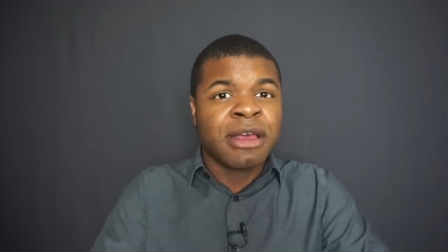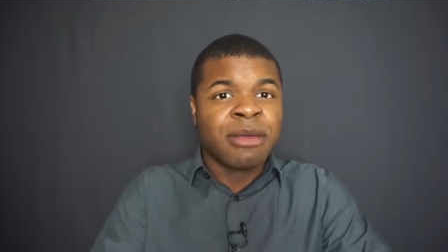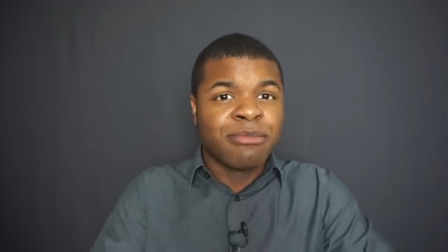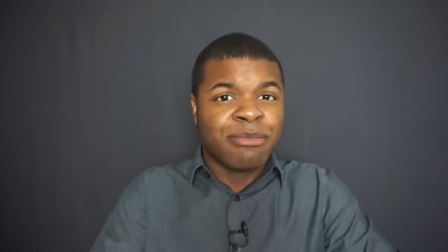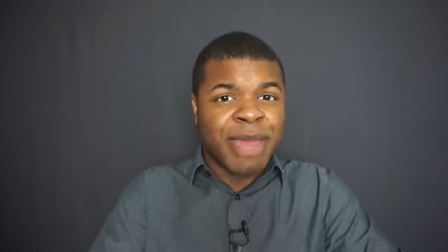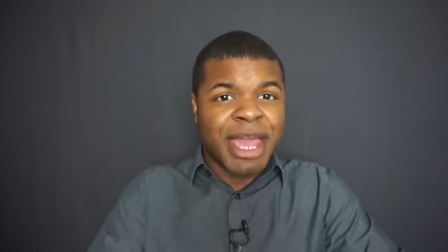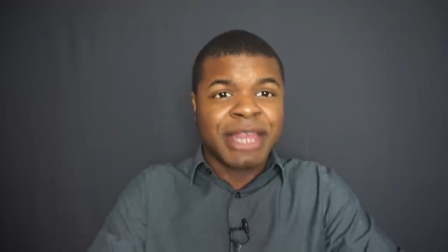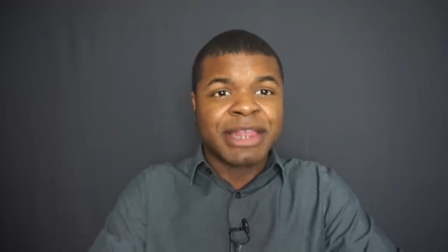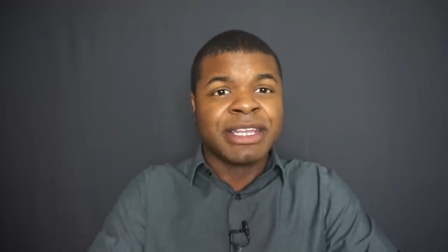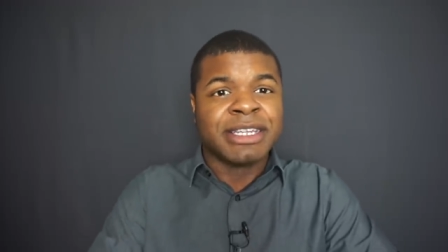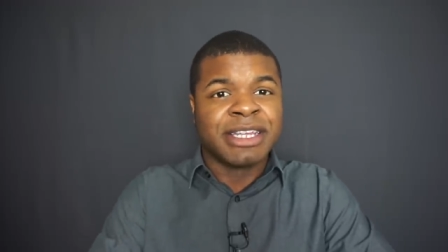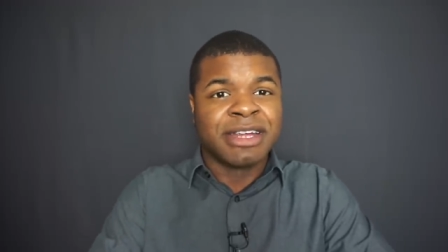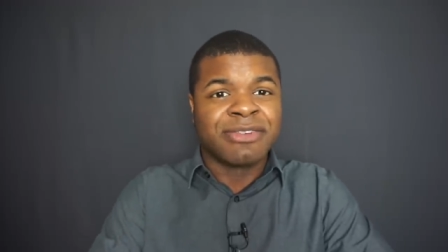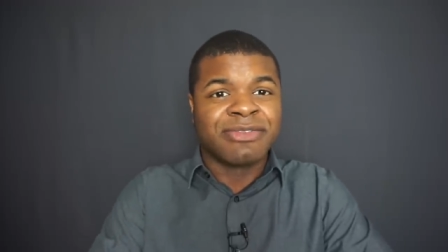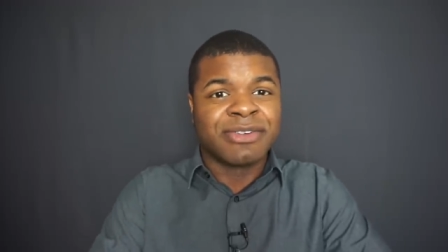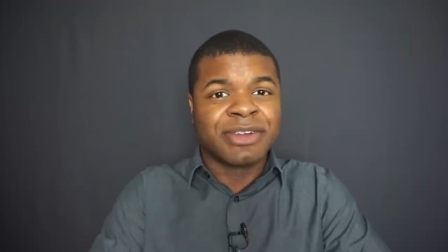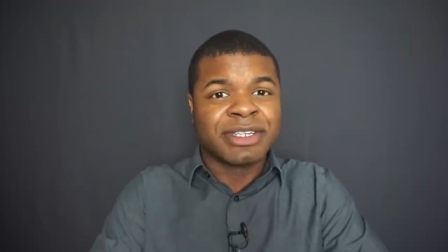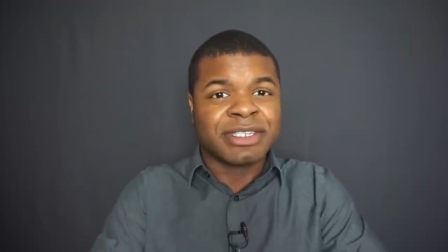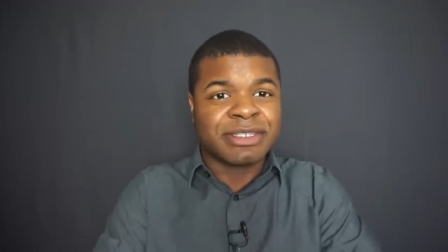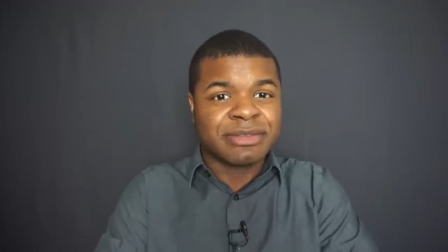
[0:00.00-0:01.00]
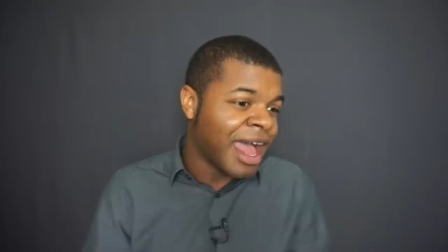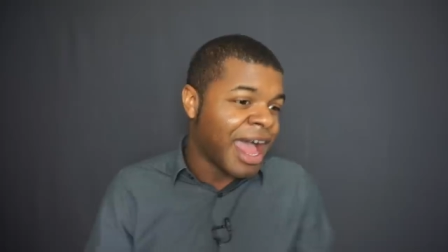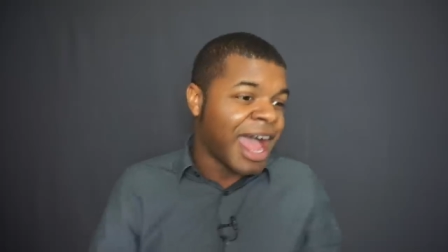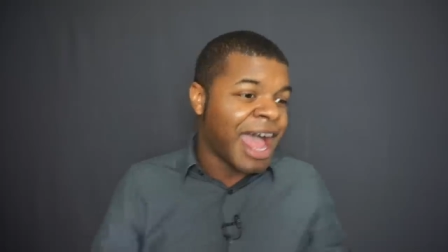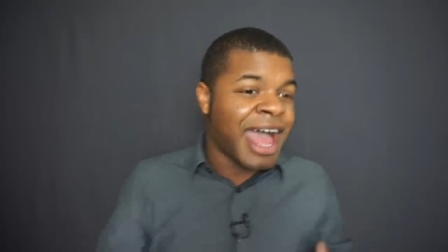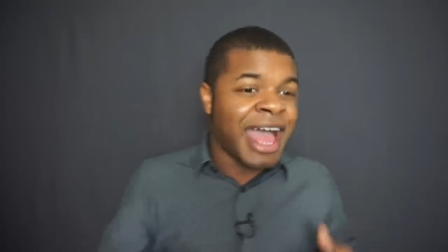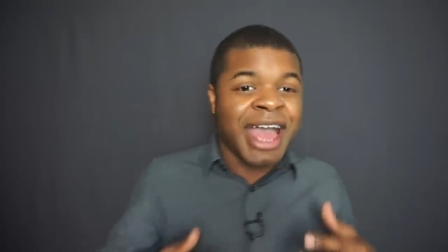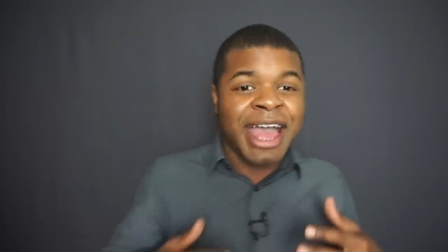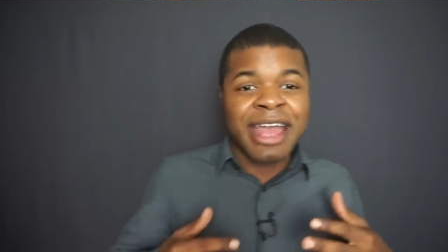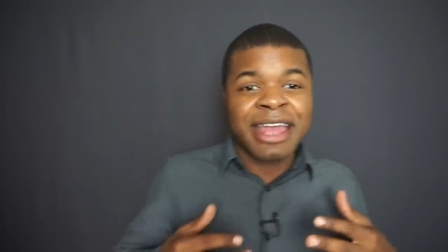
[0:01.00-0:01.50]
make the difference
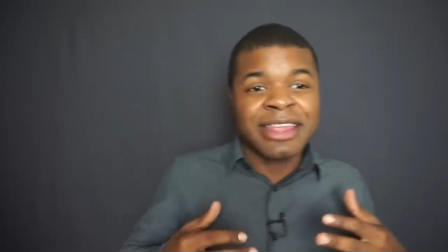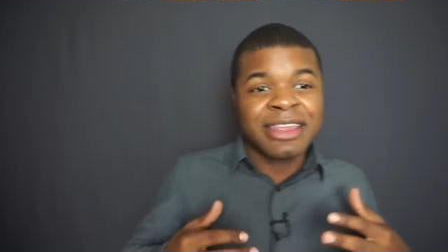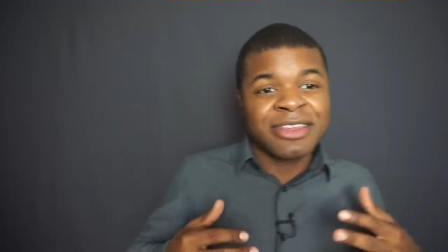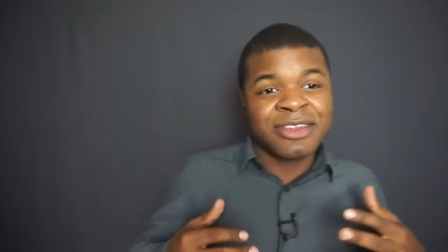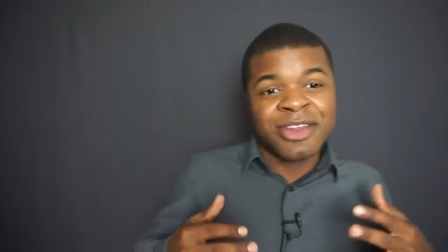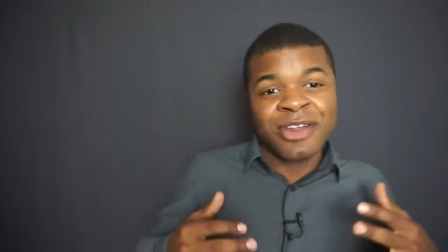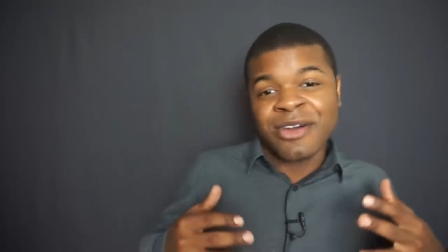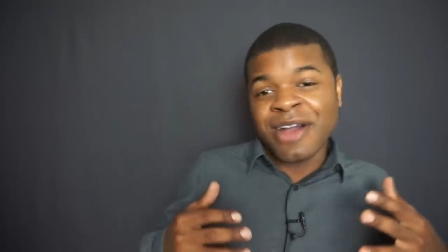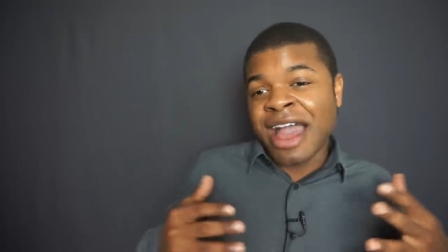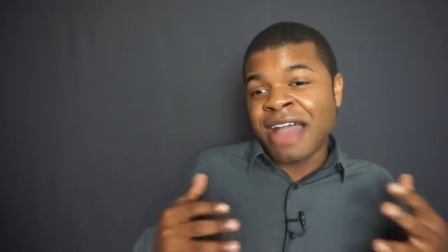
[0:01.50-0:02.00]
i you know